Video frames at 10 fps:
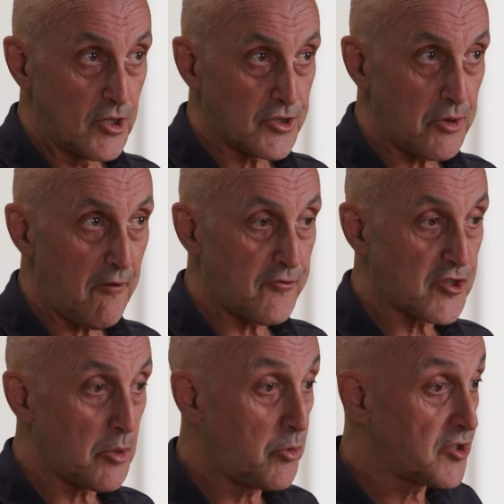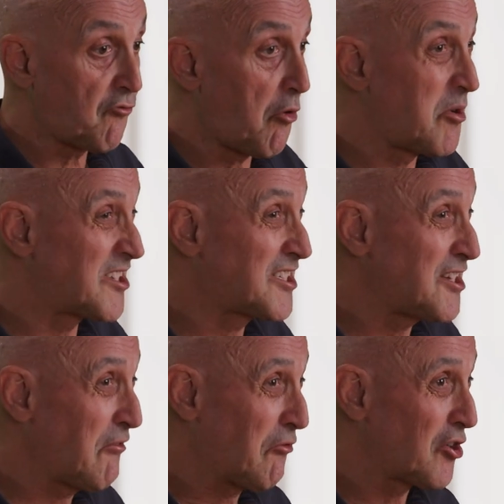So if someone's from a
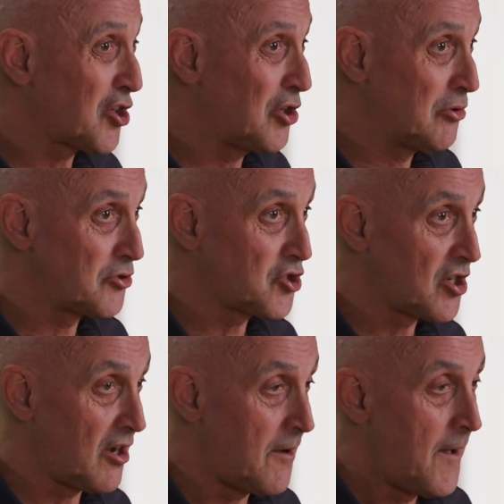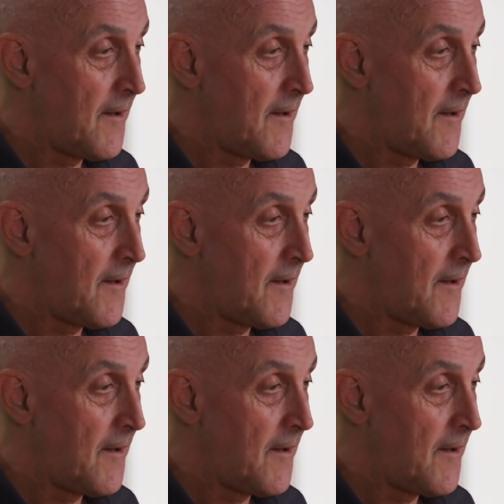different culture,